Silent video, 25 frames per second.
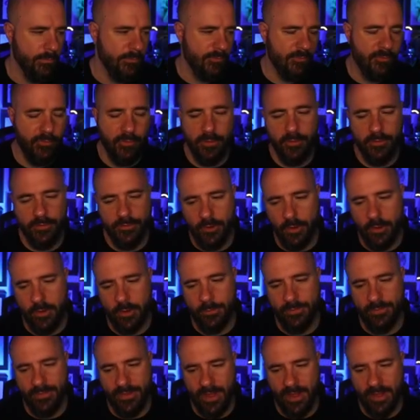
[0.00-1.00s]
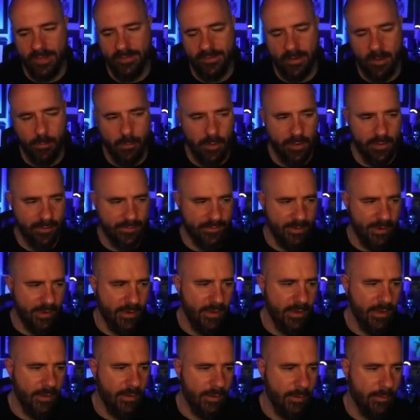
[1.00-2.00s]
for the circumstance, I want to say
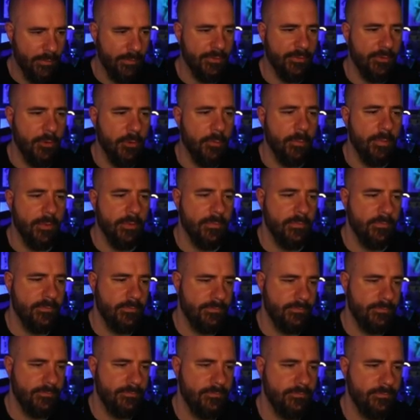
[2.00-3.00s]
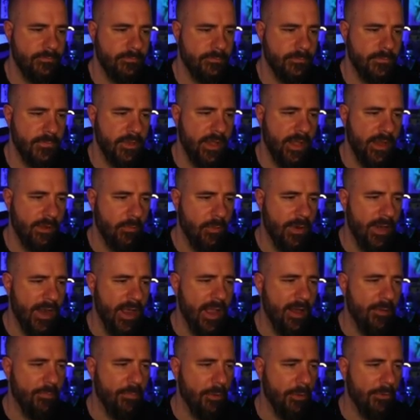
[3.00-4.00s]
that it was open. Like, when they
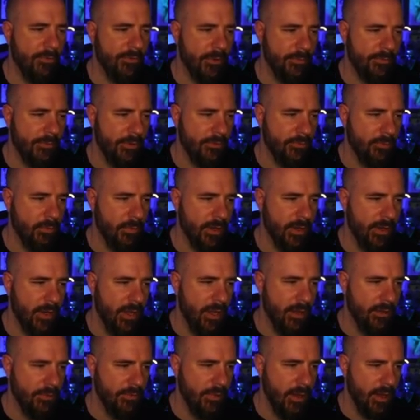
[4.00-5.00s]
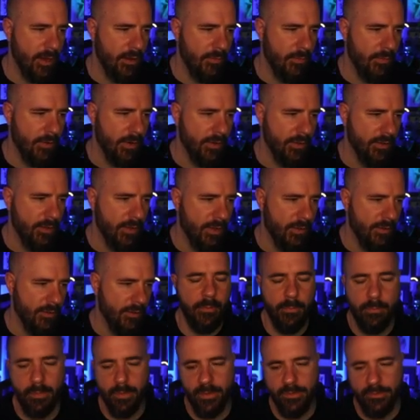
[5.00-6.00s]
had post-ups, I swear to God, you got to run another
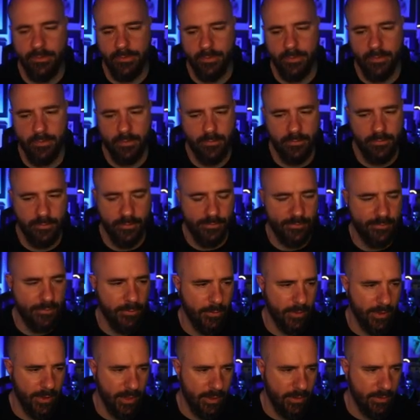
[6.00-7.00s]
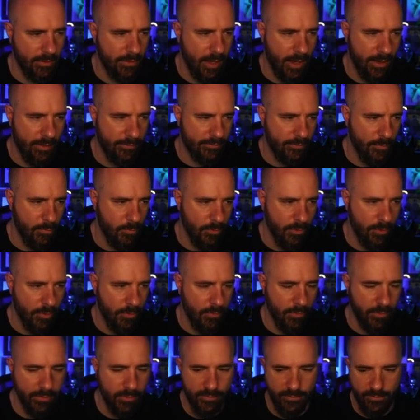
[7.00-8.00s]
blitzer just so to get, like, some
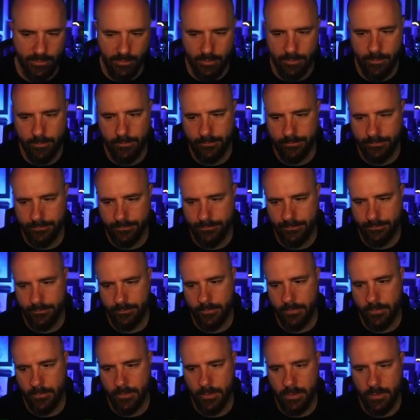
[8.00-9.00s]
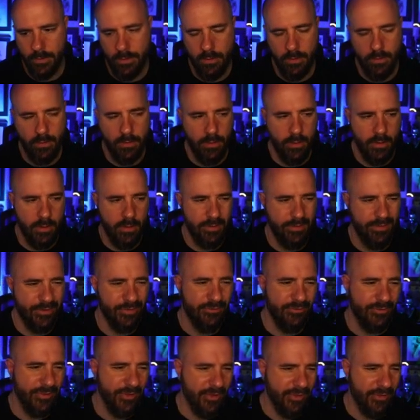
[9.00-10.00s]
one-on-ones here. The
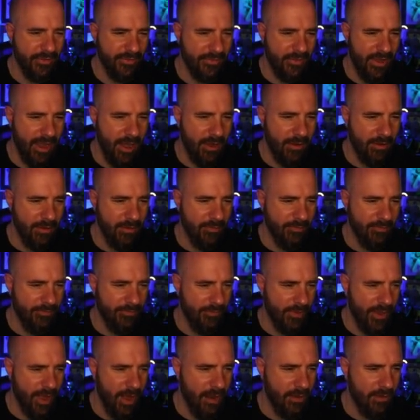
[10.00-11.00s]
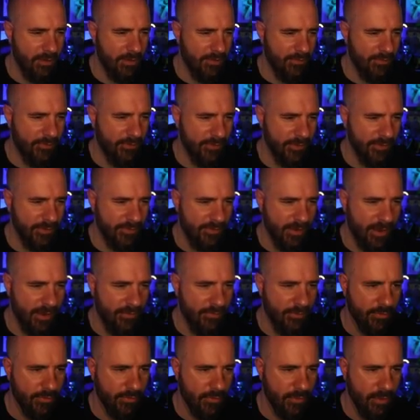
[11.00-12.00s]
Phillies, how can the, how could the Phillies
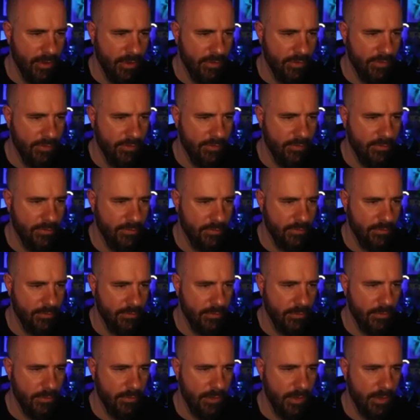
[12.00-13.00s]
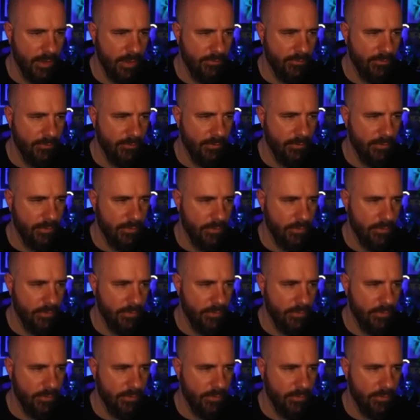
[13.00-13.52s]
ever run or ever...